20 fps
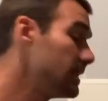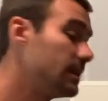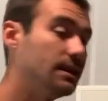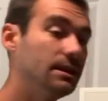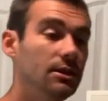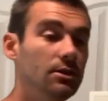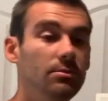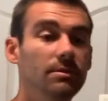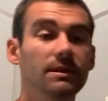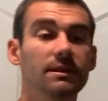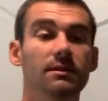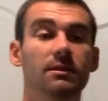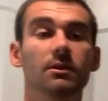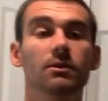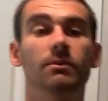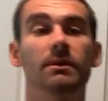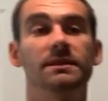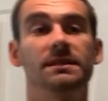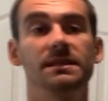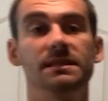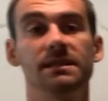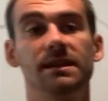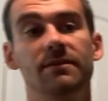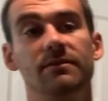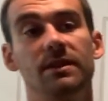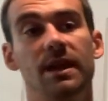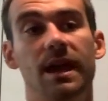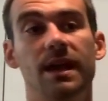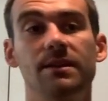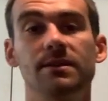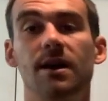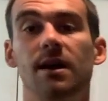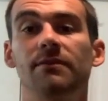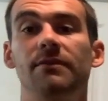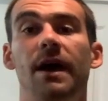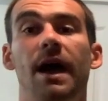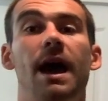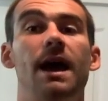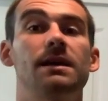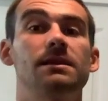then QB2, once he's given the handoff,
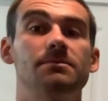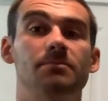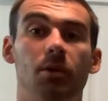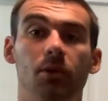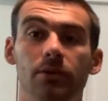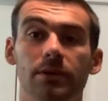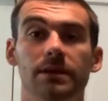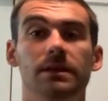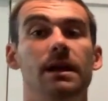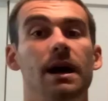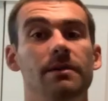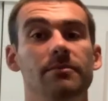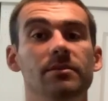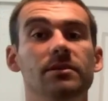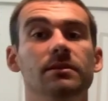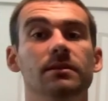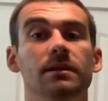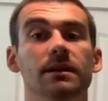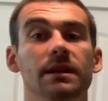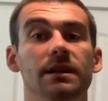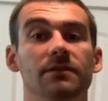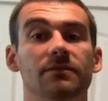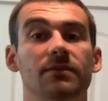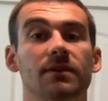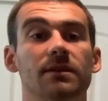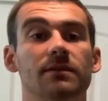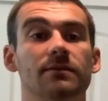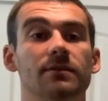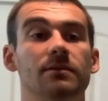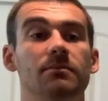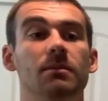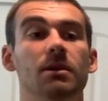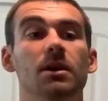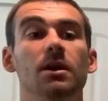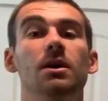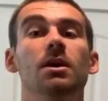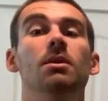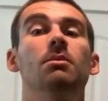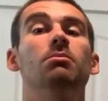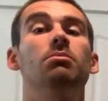has pulling linemen in front of him.
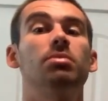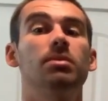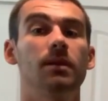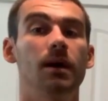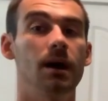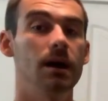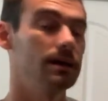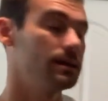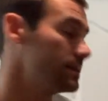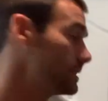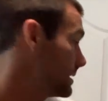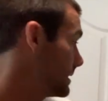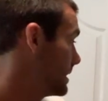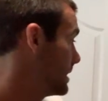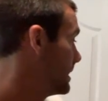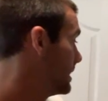Plus,